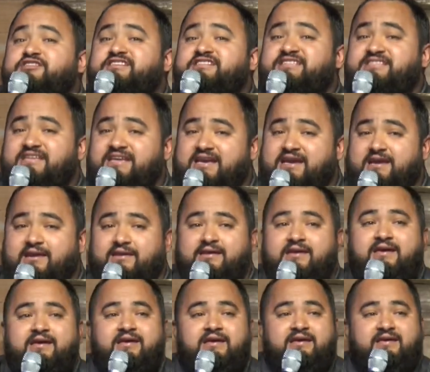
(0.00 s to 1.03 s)
seen
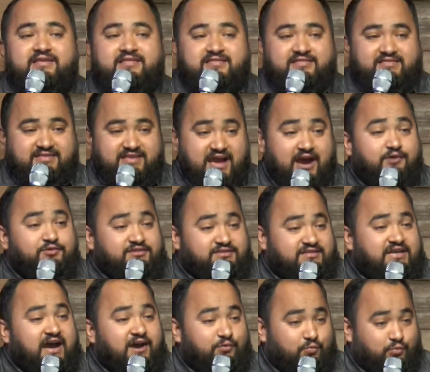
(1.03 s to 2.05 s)
the
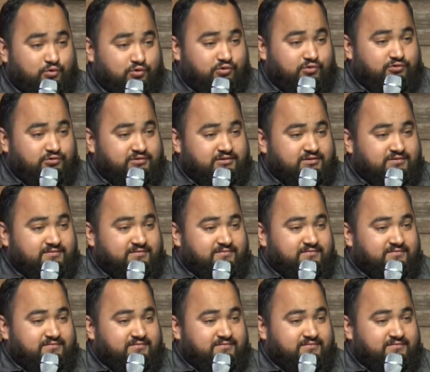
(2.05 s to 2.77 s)
outside world.